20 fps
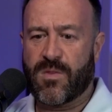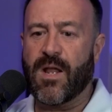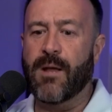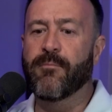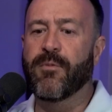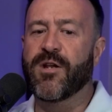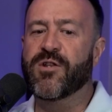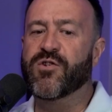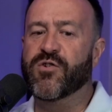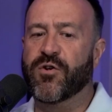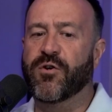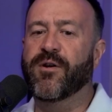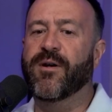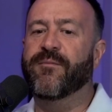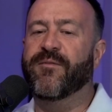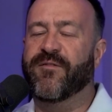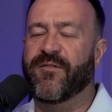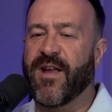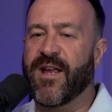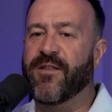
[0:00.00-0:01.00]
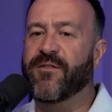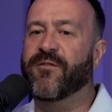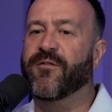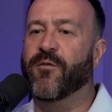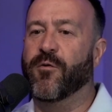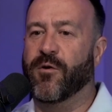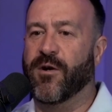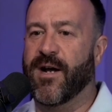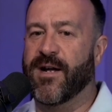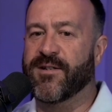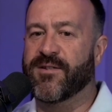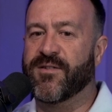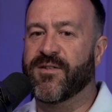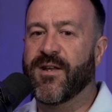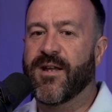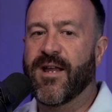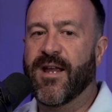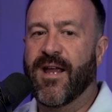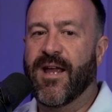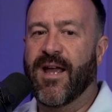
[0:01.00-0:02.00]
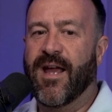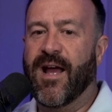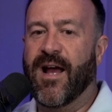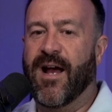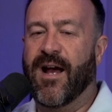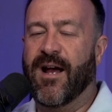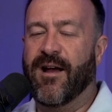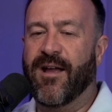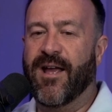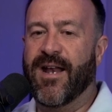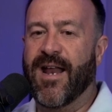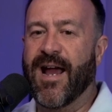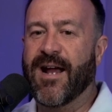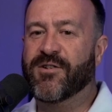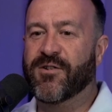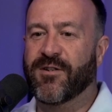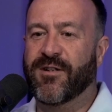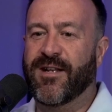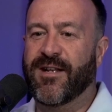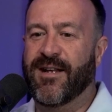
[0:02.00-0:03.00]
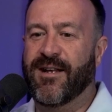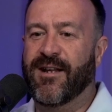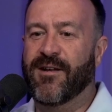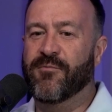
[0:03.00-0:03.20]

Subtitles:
But it stirred up faith for us. And actually,